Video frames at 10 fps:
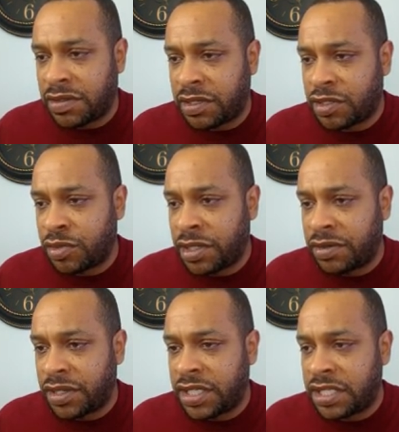of their
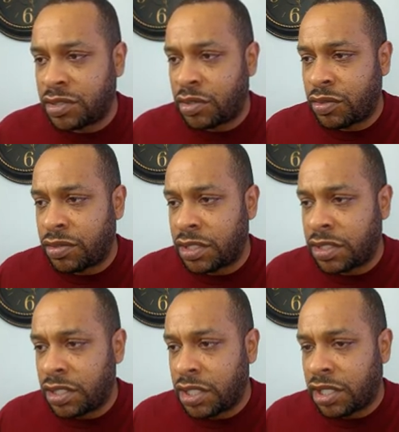Twitter and
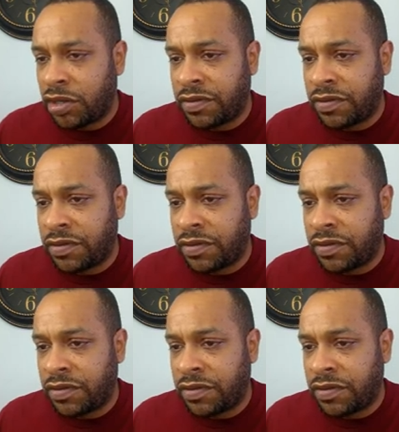Discord, they